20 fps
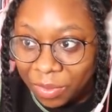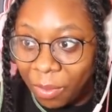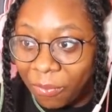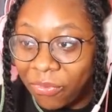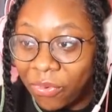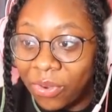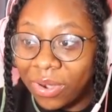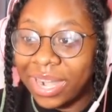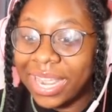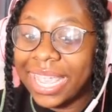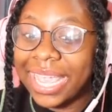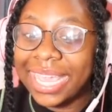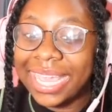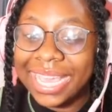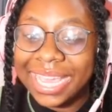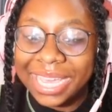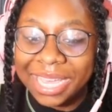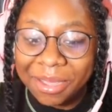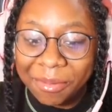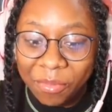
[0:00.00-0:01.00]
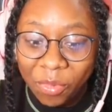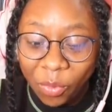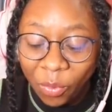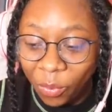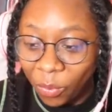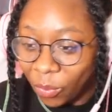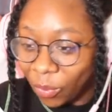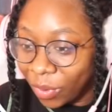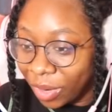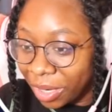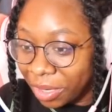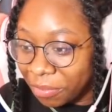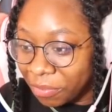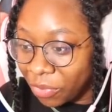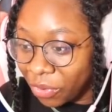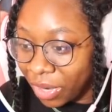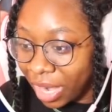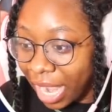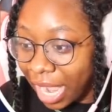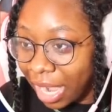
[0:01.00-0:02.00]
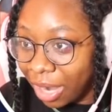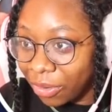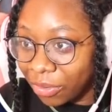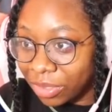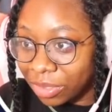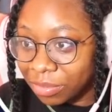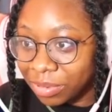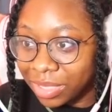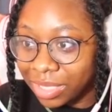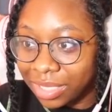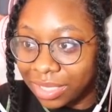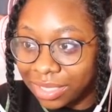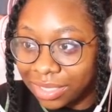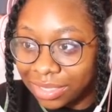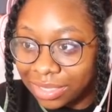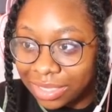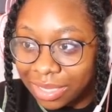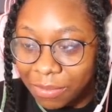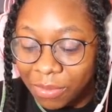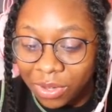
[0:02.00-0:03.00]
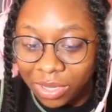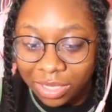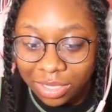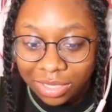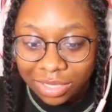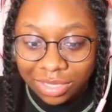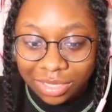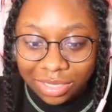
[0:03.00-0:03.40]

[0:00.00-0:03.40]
4 a.m., one more hour, please, come on.